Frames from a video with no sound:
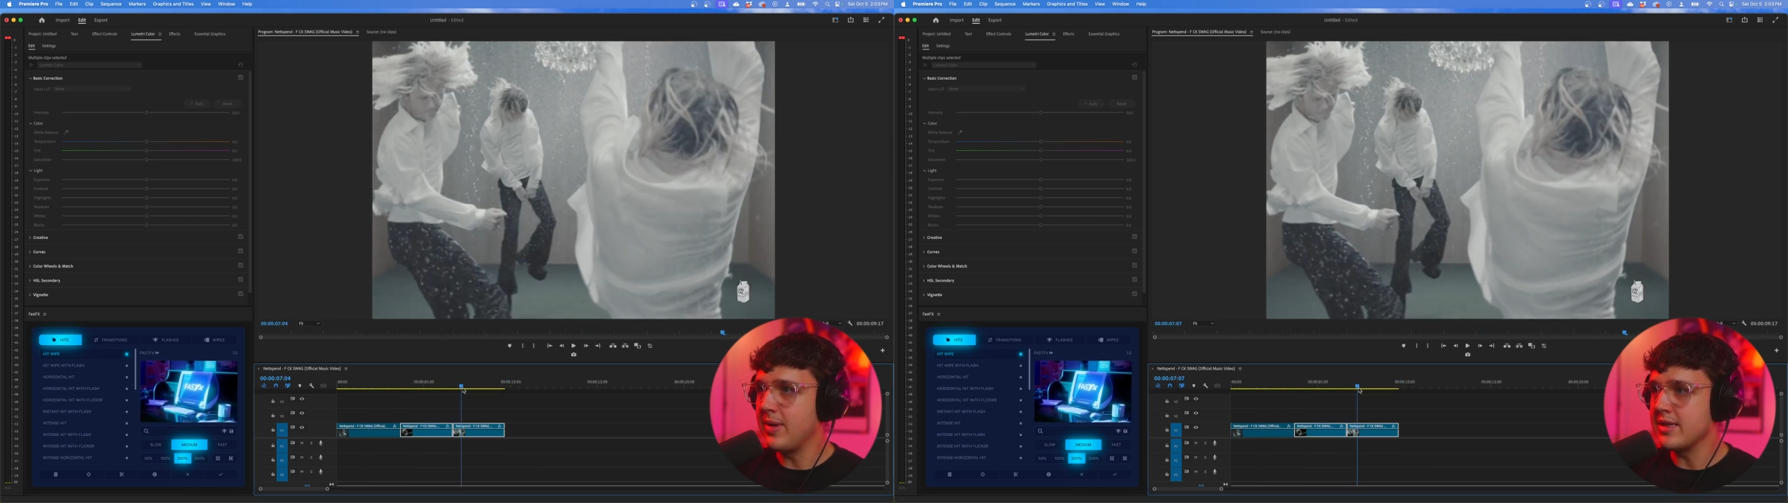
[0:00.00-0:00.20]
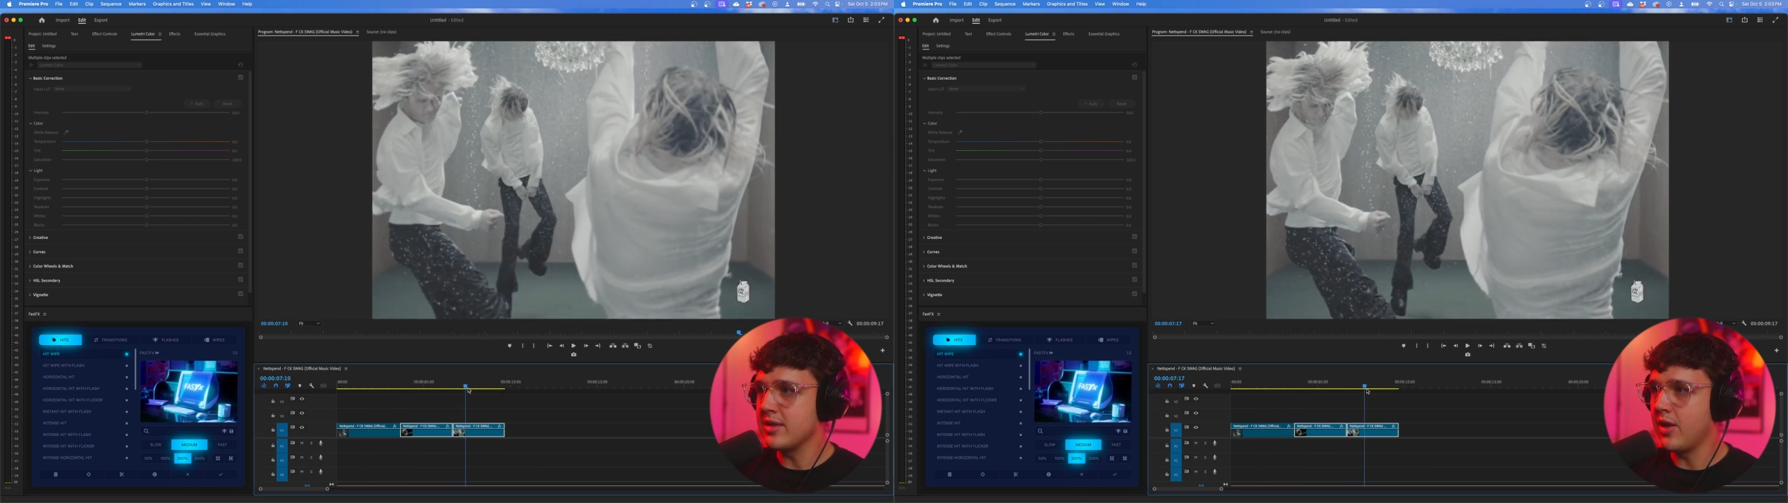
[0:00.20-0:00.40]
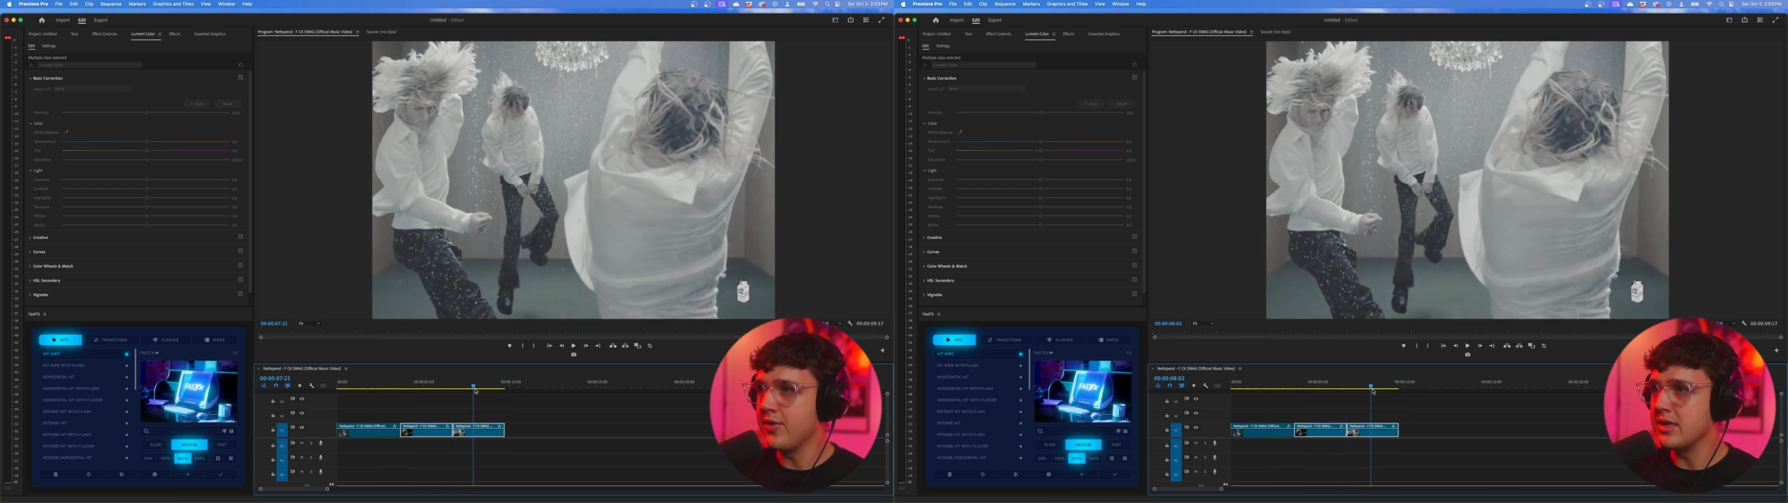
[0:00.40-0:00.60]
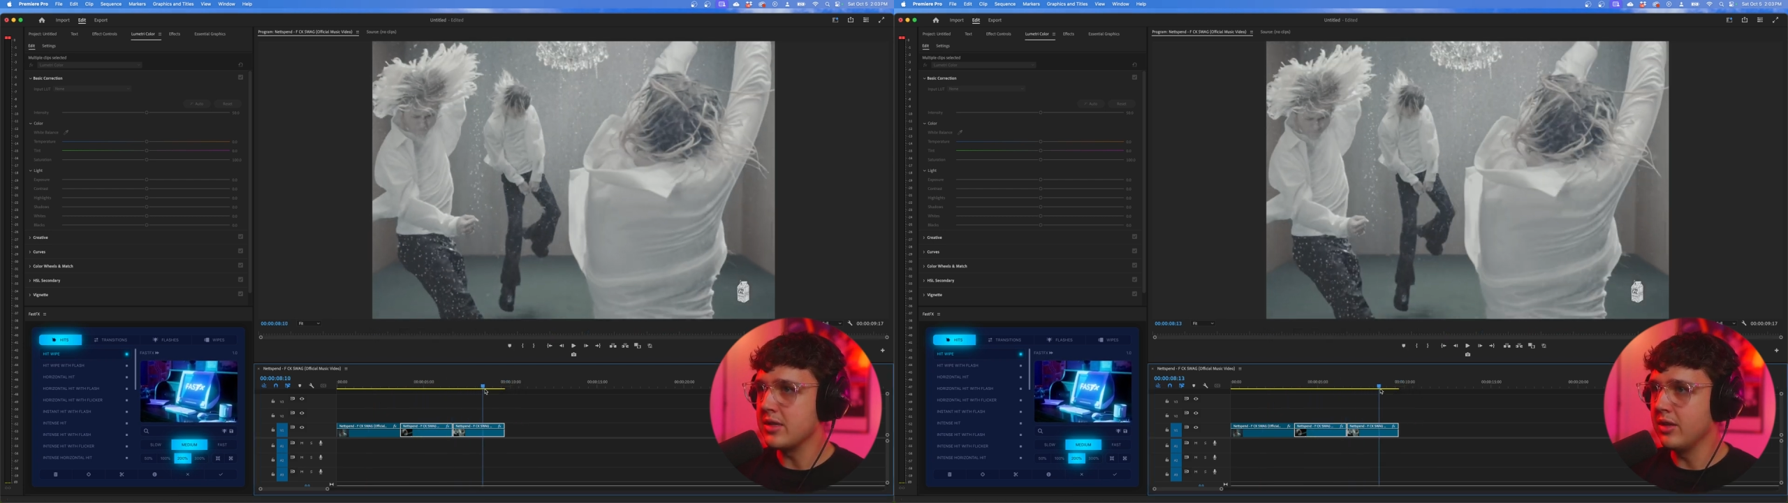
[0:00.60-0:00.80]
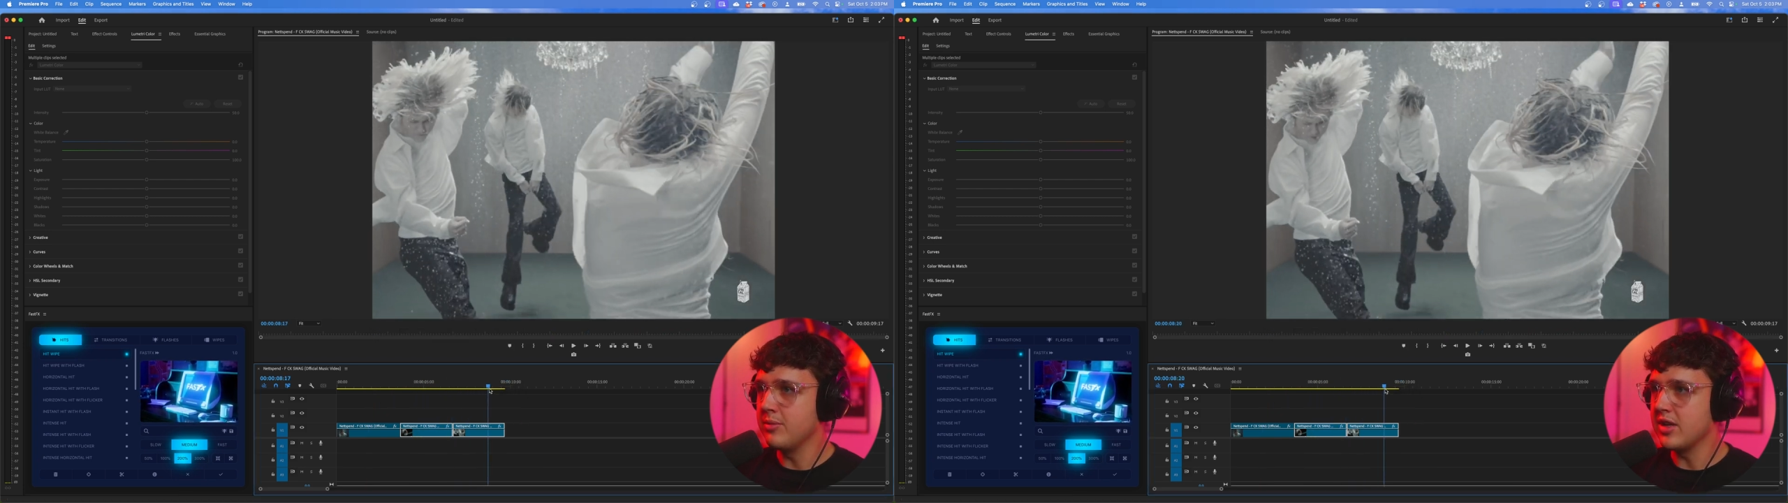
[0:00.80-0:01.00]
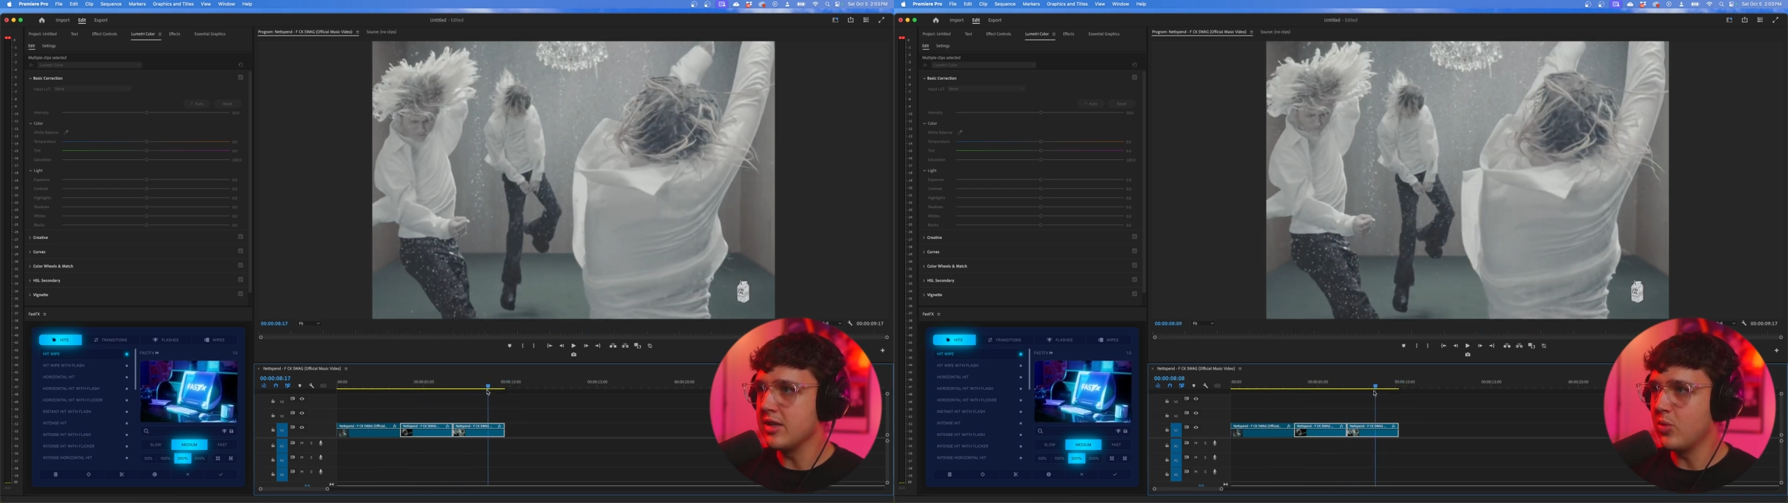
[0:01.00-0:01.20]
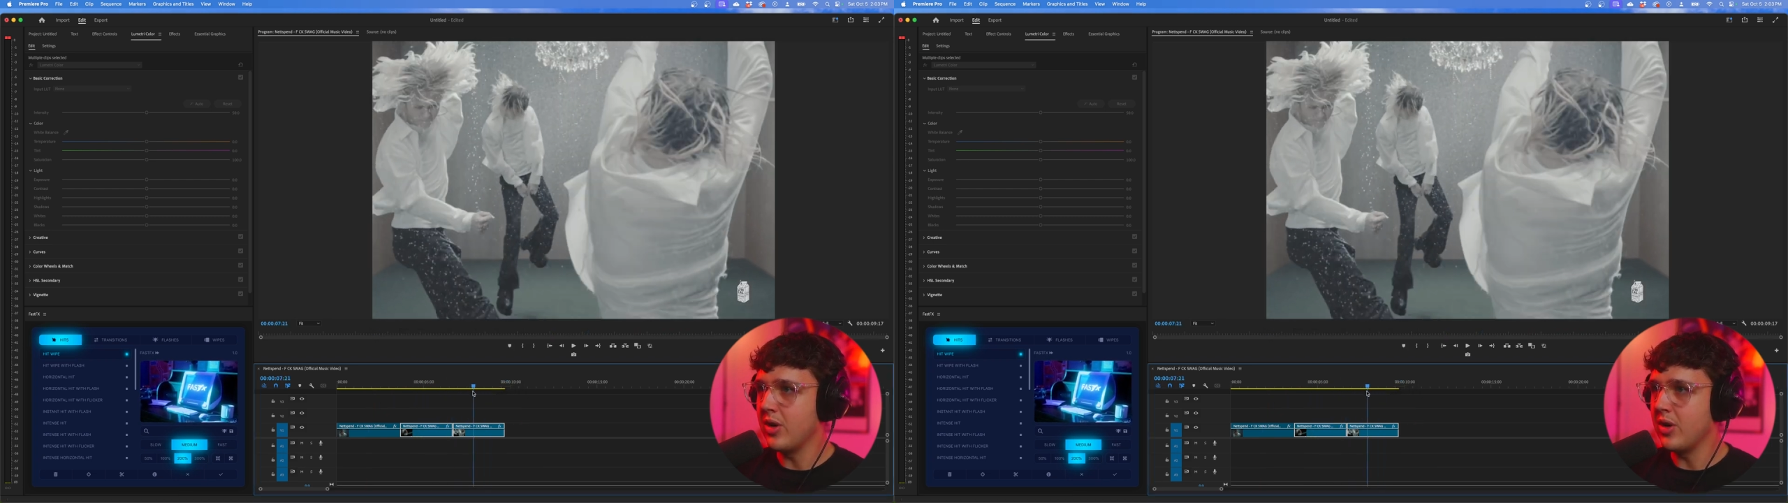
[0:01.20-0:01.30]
pasted on these clips as